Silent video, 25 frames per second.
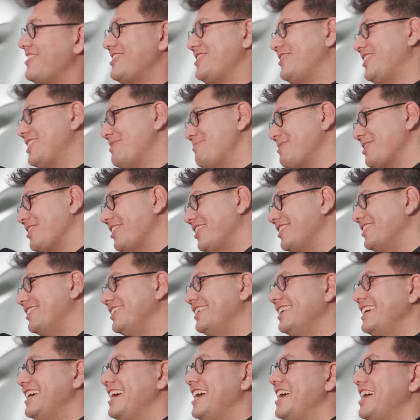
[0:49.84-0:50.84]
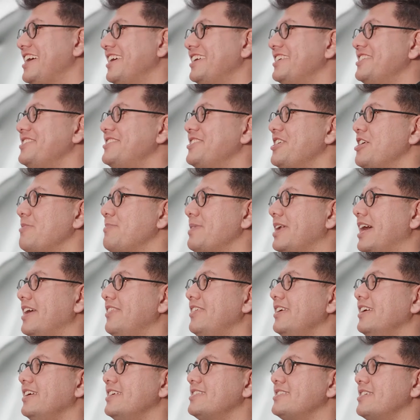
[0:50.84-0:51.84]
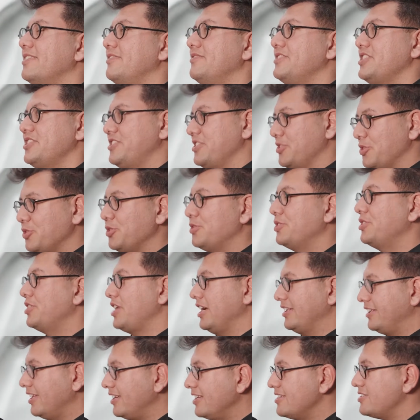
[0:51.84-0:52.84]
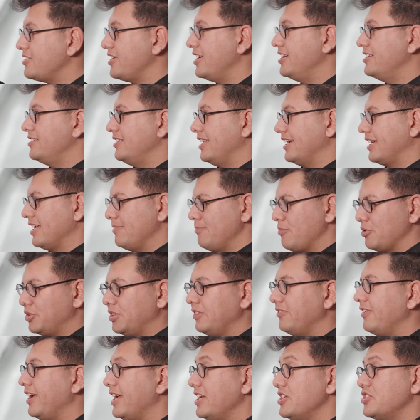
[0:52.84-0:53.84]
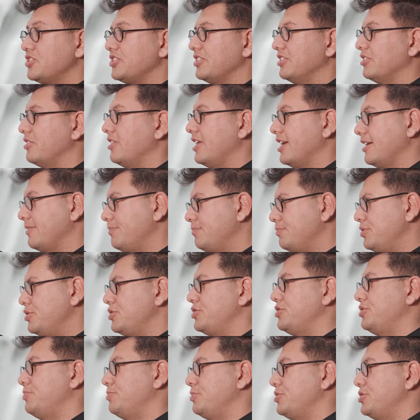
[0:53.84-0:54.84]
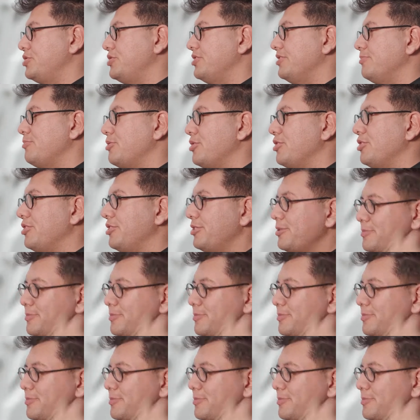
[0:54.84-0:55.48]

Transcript: It was a very big honor. So, but I think it's a, just a good catalyst, like a motivation to like push push the more.